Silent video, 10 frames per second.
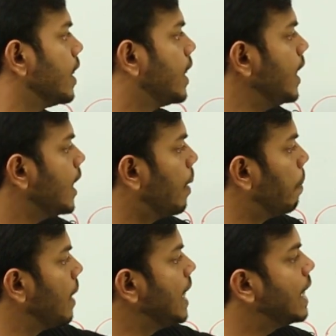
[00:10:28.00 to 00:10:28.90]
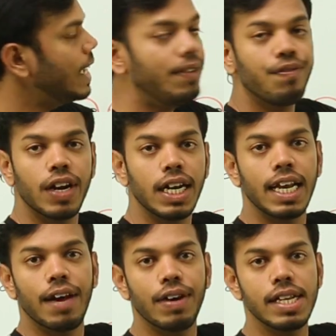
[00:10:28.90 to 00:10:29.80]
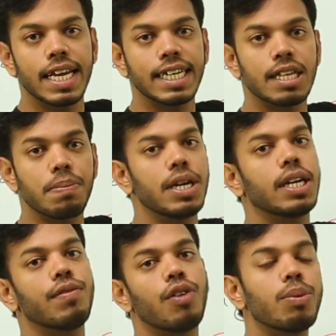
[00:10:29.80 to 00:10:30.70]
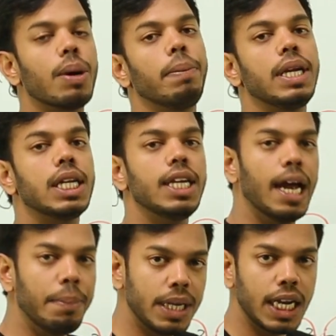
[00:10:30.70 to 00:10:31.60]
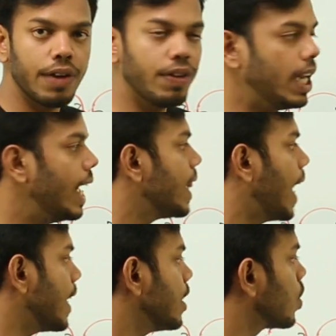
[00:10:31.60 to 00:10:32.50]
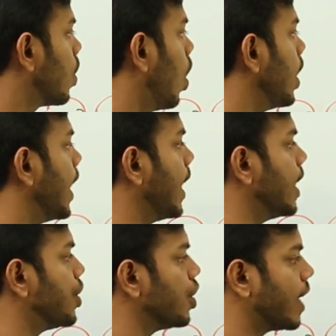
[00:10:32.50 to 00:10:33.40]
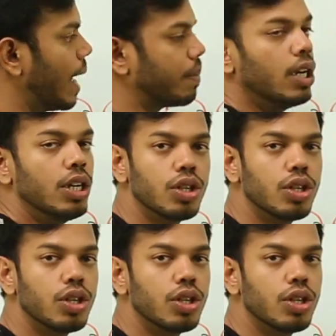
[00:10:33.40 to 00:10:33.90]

the completely filled level gets separated from completely empty level and that is called energy gap.